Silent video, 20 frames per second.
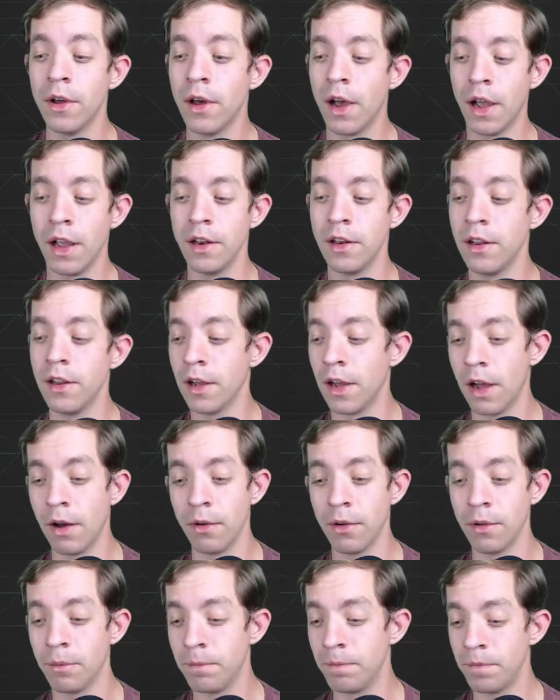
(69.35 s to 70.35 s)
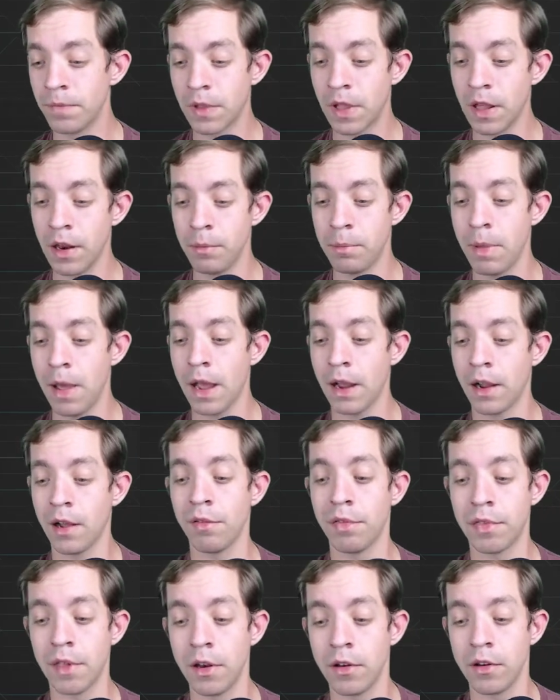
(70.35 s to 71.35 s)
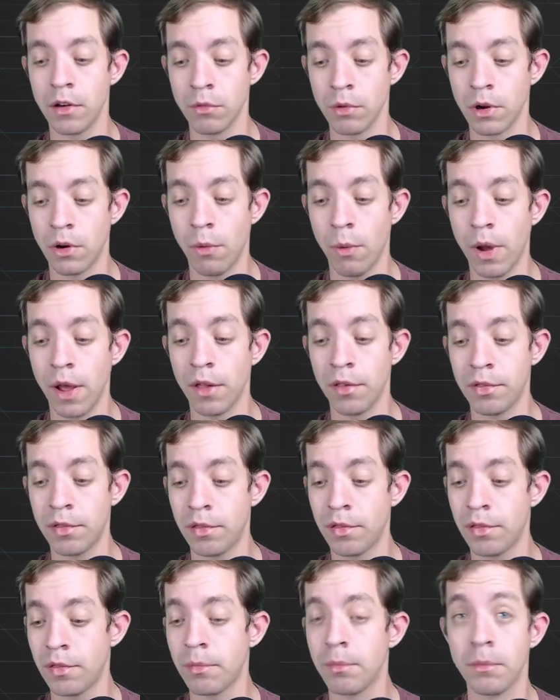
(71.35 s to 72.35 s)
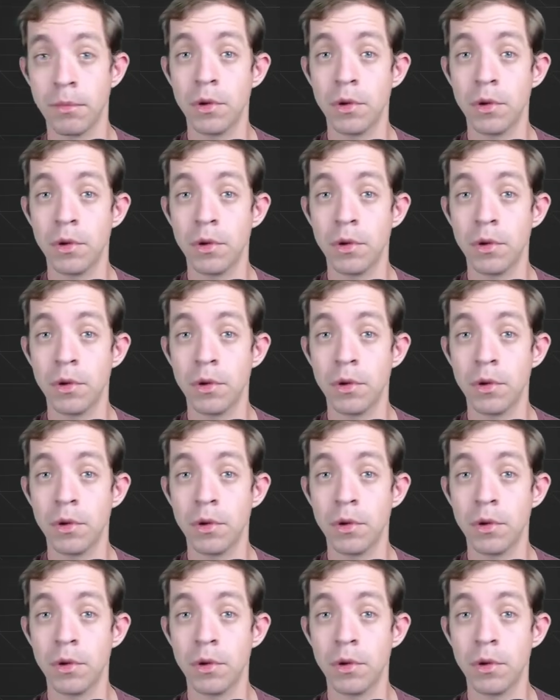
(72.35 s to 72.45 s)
idea how to get it back. I've sent in requests.